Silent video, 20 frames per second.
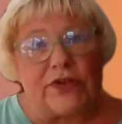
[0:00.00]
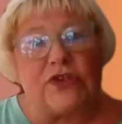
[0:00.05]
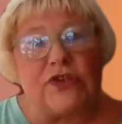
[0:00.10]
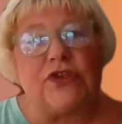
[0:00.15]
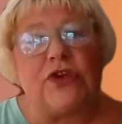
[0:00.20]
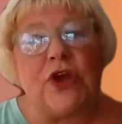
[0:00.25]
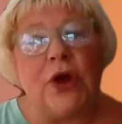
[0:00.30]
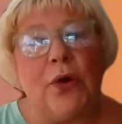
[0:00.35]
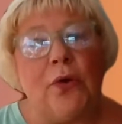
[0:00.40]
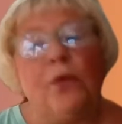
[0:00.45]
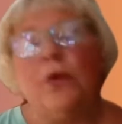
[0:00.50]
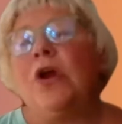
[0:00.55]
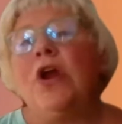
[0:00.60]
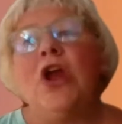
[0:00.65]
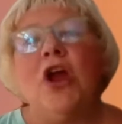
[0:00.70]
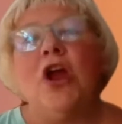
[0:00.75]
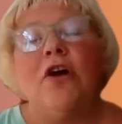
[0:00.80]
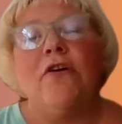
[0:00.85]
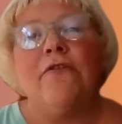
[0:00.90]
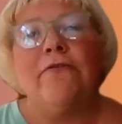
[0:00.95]
So
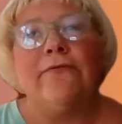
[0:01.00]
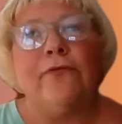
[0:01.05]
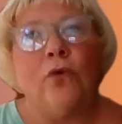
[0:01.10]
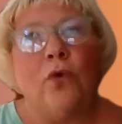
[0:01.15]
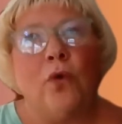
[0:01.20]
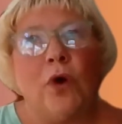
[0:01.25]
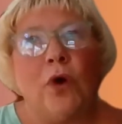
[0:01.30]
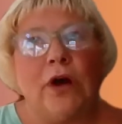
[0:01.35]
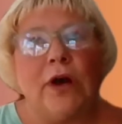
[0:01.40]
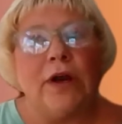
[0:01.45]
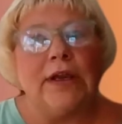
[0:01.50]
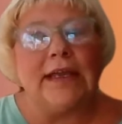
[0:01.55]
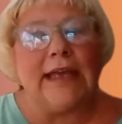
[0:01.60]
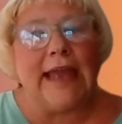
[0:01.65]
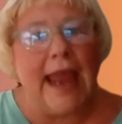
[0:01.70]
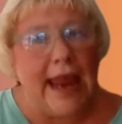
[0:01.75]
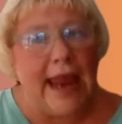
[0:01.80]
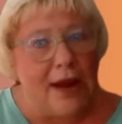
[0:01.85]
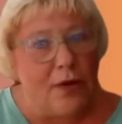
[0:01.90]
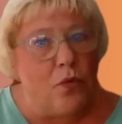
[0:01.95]
for
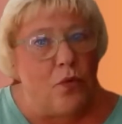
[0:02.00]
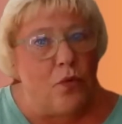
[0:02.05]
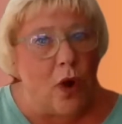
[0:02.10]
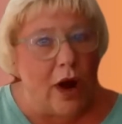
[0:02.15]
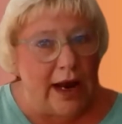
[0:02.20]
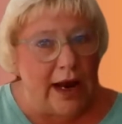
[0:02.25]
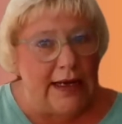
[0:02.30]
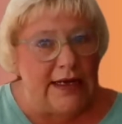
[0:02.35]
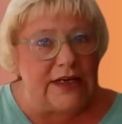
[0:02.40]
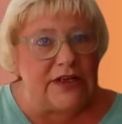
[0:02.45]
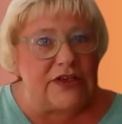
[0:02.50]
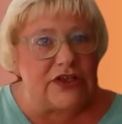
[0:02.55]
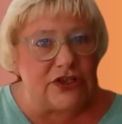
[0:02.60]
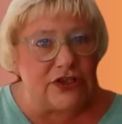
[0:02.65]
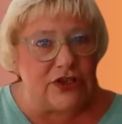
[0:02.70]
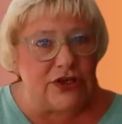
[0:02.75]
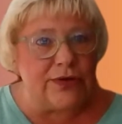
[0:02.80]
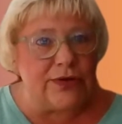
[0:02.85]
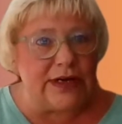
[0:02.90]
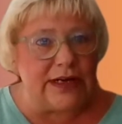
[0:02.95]
K-1
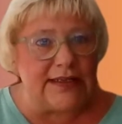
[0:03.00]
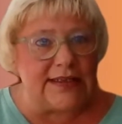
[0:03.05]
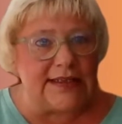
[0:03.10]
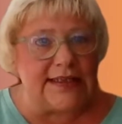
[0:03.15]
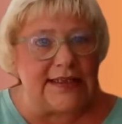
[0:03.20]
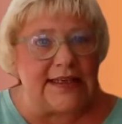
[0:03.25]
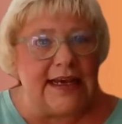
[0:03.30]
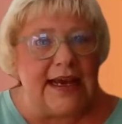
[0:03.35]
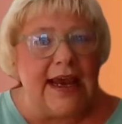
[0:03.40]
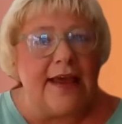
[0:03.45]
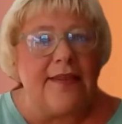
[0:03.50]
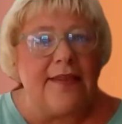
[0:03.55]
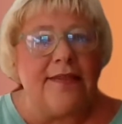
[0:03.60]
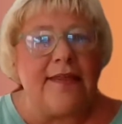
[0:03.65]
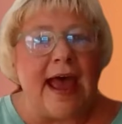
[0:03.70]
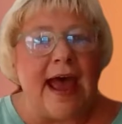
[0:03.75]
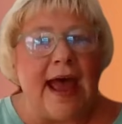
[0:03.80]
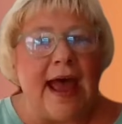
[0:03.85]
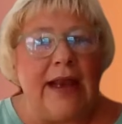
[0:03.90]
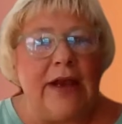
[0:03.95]
students
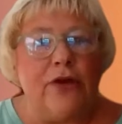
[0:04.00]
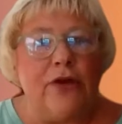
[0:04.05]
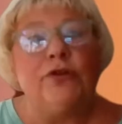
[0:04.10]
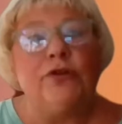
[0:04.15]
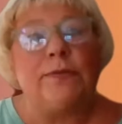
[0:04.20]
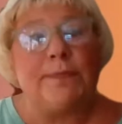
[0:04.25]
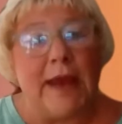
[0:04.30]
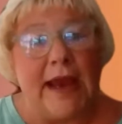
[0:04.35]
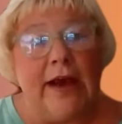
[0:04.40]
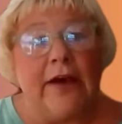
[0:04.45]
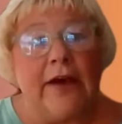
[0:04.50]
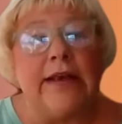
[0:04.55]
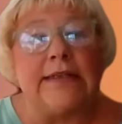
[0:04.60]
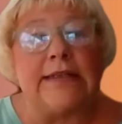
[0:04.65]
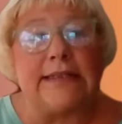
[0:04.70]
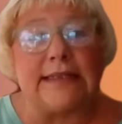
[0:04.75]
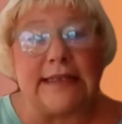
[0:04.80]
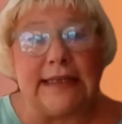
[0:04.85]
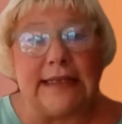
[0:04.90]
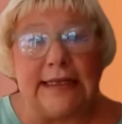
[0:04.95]
whose
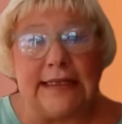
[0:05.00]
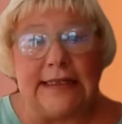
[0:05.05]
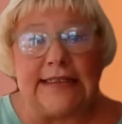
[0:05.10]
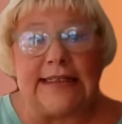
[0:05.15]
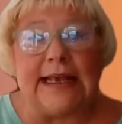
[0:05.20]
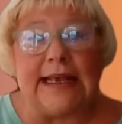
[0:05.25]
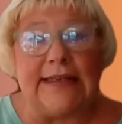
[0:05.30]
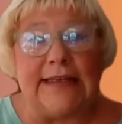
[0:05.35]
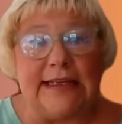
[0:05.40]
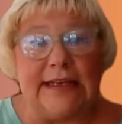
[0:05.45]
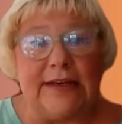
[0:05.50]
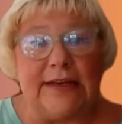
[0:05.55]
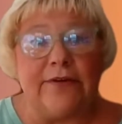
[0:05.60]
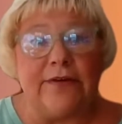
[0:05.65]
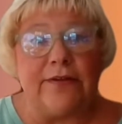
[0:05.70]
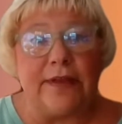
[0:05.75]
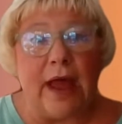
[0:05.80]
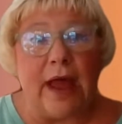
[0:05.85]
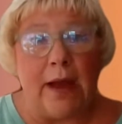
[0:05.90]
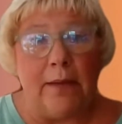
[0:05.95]
parents consented for
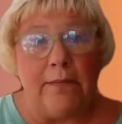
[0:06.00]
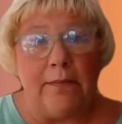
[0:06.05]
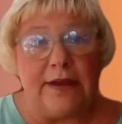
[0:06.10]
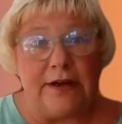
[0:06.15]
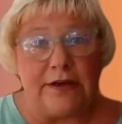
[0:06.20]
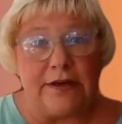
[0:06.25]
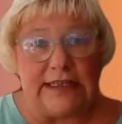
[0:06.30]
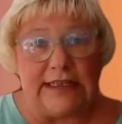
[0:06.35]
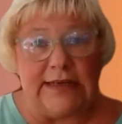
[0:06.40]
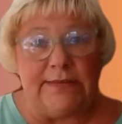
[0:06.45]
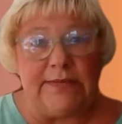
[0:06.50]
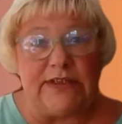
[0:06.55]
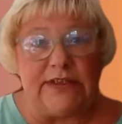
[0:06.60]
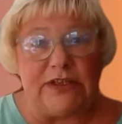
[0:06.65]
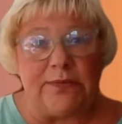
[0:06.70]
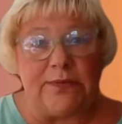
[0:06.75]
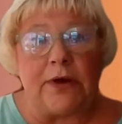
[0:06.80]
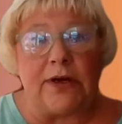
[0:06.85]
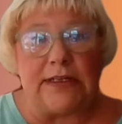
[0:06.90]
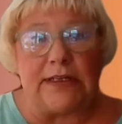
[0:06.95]
their teams
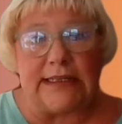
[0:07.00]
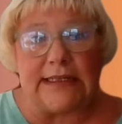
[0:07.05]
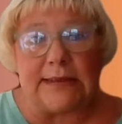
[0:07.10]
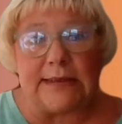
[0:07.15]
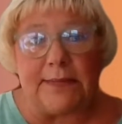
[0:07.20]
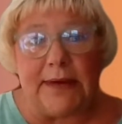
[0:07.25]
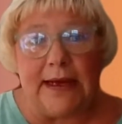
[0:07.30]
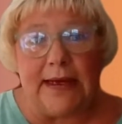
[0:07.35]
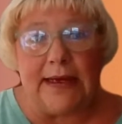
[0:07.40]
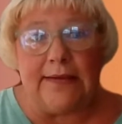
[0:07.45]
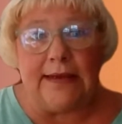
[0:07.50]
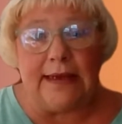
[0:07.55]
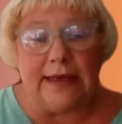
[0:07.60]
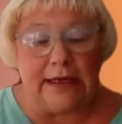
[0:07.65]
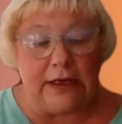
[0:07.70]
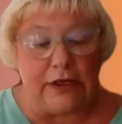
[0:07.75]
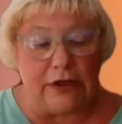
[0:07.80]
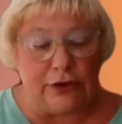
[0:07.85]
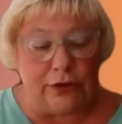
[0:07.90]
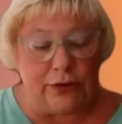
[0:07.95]
to participate in the
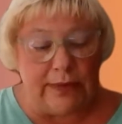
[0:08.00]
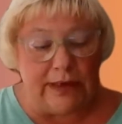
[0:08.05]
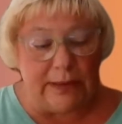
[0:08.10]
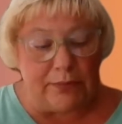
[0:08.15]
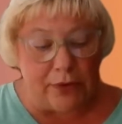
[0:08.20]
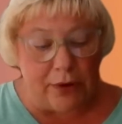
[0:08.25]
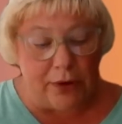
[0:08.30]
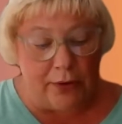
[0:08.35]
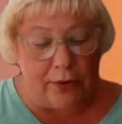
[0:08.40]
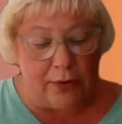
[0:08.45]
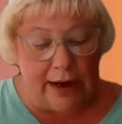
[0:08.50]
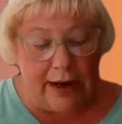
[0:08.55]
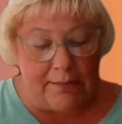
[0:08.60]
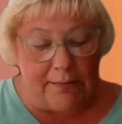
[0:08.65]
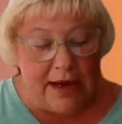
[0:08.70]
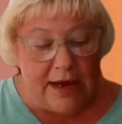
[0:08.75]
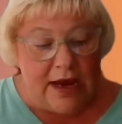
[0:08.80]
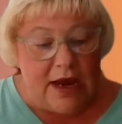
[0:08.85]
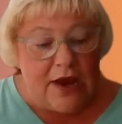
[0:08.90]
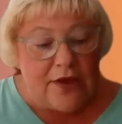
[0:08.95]
Include Me program,
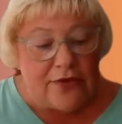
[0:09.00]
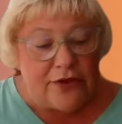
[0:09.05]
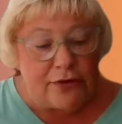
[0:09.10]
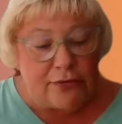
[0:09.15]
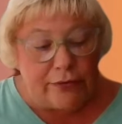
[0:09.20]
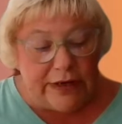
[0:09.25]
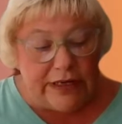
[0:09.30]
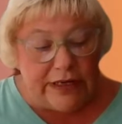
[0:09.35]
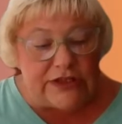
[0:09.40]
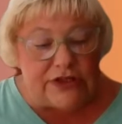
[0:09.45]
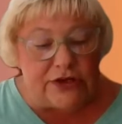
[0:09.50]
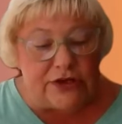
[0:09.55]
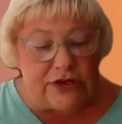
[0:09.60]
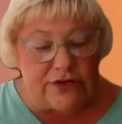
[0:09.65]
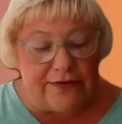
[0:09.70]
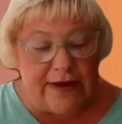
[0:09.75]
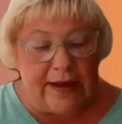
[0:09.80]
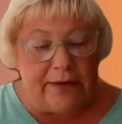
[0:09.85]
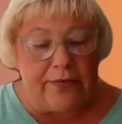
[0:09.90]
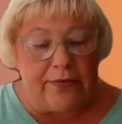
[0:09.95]
the research
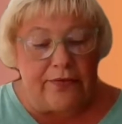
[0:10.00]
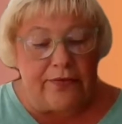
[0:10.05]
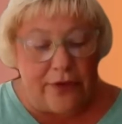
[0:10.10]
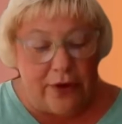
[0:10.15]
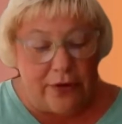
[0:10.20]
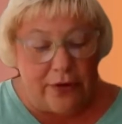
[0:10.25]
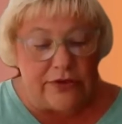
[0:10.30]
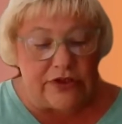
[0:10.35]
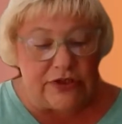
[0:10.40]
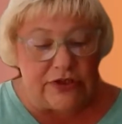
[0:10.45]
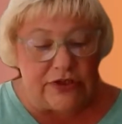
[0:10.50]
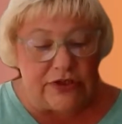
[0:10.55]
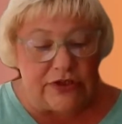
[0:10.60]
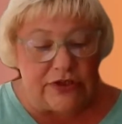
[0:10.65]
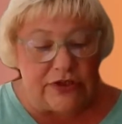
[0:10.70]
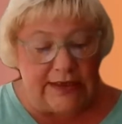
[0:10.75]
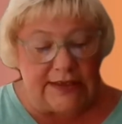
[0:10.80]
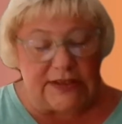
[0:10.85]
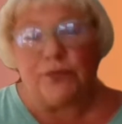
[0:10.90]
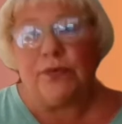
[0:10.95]
found those
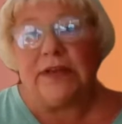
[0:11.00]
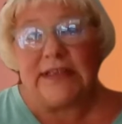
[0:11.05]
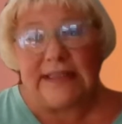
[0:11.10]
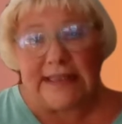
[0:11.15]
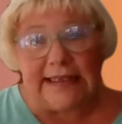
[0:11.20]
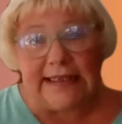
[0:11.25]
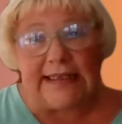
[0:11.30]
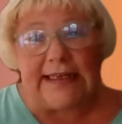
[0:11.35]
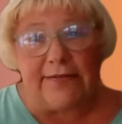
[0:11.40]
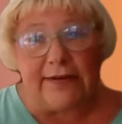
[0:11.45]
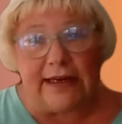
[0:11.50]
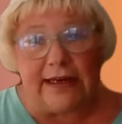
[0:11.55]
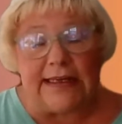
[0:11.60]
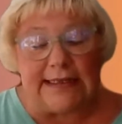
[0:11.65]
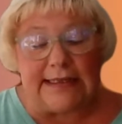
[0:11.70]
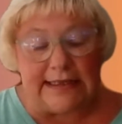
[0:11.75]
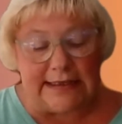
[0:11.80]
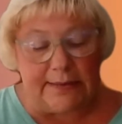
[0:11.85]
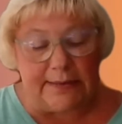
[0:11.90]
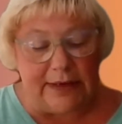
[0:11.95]
students with significant
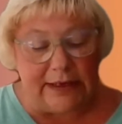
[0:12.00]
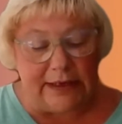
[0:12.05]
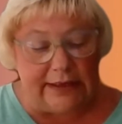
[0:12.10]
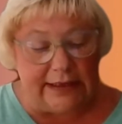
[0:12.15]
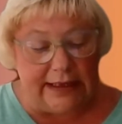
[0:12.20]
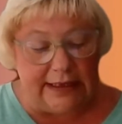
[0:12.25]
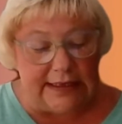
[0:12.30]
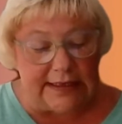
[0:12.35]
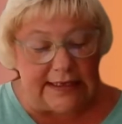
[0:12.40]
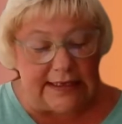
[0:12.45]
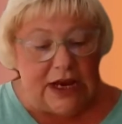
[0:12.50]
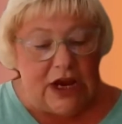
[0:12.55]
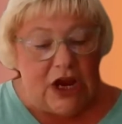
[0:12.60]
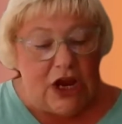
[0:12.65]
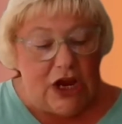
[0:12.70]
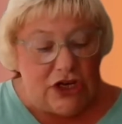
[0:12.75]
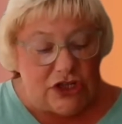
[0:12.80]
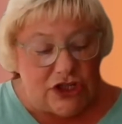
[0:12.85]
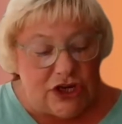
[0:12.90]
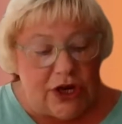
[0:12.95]
disabilities
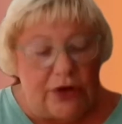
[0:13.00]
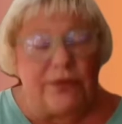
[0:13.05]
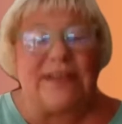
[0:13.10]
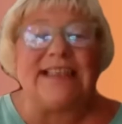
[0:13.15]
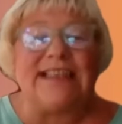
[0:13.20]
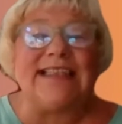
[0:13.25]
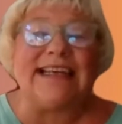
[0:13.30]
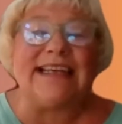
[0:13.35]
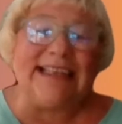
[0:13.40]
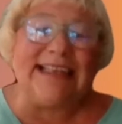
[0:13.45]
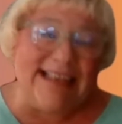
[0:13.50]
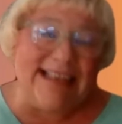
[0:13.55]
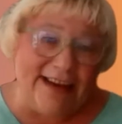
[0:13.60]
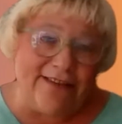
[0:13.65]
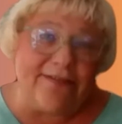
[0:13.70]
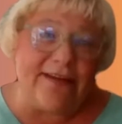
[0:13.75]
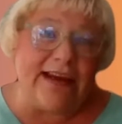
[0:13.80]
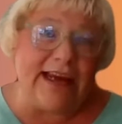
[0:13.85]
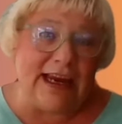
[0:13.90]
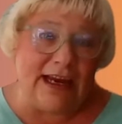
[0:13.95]
showed
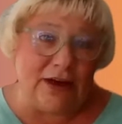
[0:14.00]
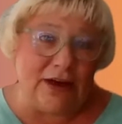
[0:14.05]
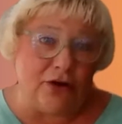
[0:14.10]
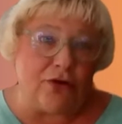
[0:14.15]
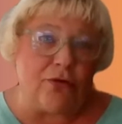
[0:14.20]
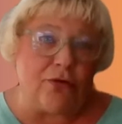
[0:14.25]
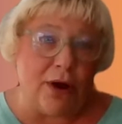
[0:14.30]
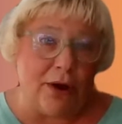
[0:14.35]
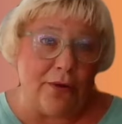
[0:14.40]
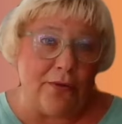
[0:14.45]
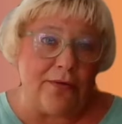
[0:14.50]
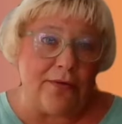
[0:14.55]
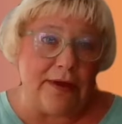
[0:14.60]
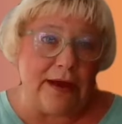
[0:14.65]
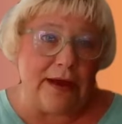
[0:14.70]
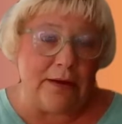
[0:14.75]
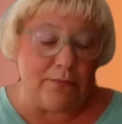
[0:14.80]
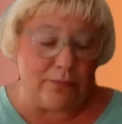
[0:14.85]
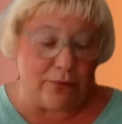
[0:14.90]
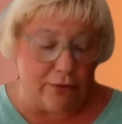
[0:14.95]
significant growth
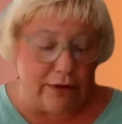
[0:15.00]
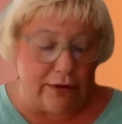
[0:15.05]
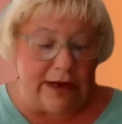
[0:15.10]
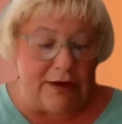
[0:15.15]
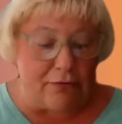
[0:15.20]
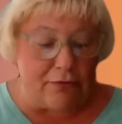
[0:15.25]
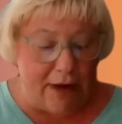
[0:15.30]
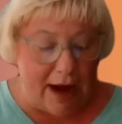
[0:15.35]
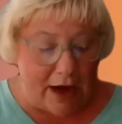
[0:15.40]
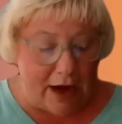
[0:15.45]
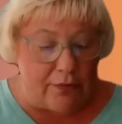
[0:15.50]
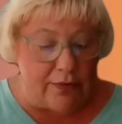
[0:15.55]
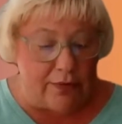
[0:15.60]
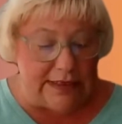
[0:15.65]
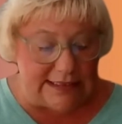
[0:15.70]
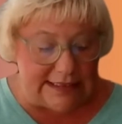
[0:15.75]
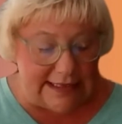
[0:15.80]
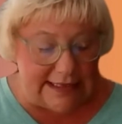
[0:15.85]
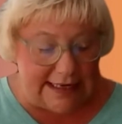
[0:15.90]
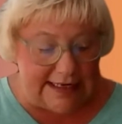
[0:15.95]
in
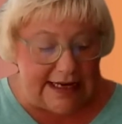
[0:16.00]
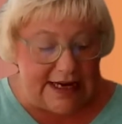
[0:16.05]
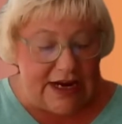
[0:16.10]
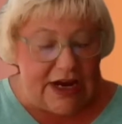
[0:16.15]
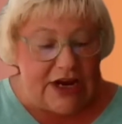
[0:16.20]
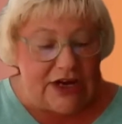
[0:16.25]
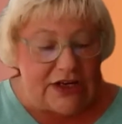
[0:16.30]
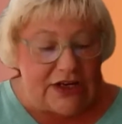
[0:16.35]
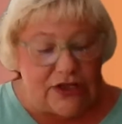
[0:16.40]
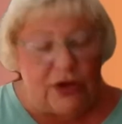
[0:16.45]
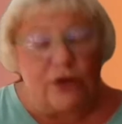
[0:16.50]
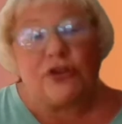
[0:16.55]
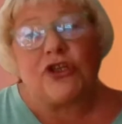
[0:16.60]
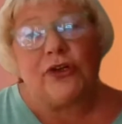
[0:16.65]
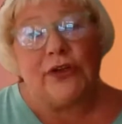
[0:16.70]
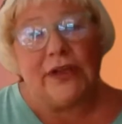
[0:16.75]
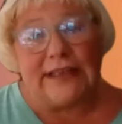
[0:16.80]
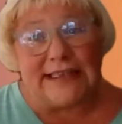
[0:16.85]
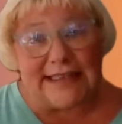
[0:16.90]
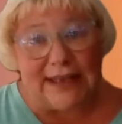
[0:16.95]
prerequisite
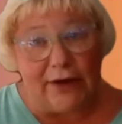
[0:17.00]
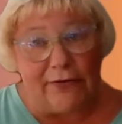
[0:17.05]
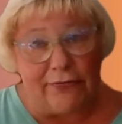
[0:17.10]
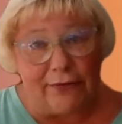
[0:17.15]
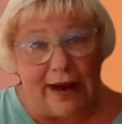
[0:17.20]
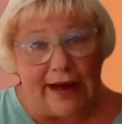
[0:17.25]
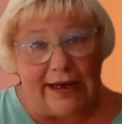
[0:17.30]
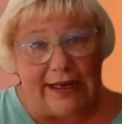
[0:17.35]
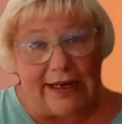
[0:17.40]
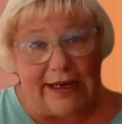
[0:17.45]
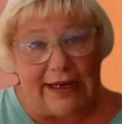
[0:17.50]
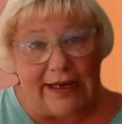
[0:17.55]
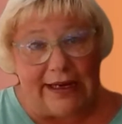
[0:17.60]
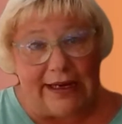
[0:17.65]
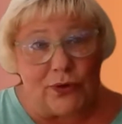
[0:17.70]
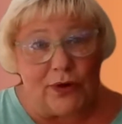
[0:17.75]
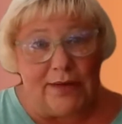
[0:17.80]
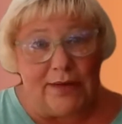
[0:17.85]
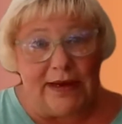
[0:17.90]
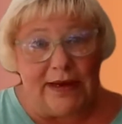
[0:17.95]
social and
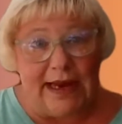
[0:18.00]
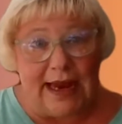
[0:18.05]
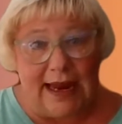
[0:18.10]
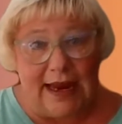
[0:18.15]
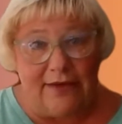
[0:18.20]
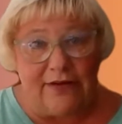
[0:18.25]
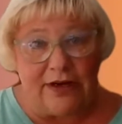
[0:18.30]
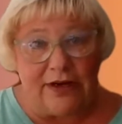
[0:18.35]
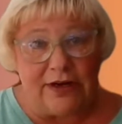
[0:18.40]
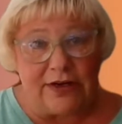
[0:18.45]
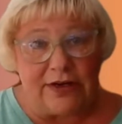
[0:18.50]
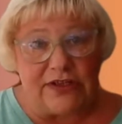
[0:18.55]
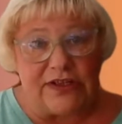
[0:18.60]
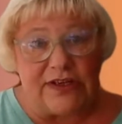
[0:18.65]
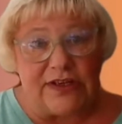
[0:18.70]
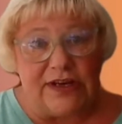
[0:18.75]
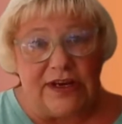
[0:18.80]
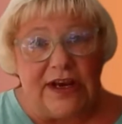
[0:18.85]
self-regulatory behaviors.